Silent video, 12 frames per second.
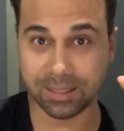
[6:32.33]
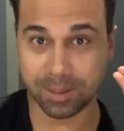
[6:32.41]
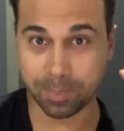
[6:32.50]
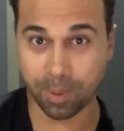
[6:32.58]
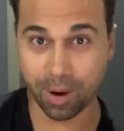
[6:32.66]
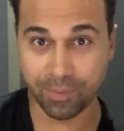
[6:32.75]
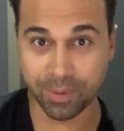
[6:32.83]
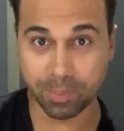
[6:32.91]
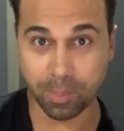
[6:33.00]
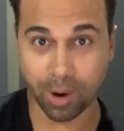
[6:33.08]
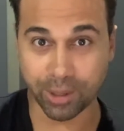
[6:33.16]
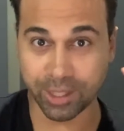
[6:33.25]
the profit
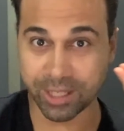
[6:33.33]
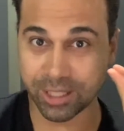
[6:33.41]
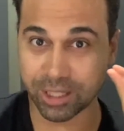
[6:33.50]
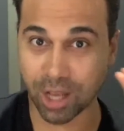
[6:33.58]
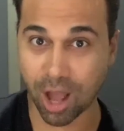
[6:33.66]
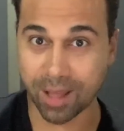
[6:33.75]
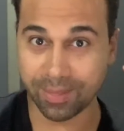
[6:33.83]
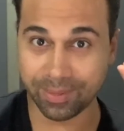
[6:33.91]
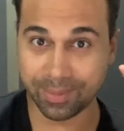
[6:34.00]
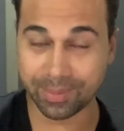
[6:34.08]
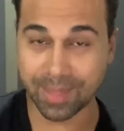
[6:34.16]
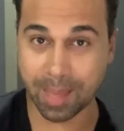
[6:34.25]
margin is not
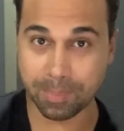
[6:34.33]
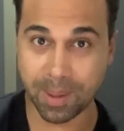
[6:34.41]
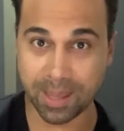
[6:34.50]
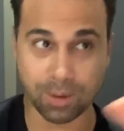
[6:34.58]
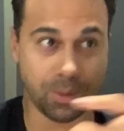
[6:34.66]
that big.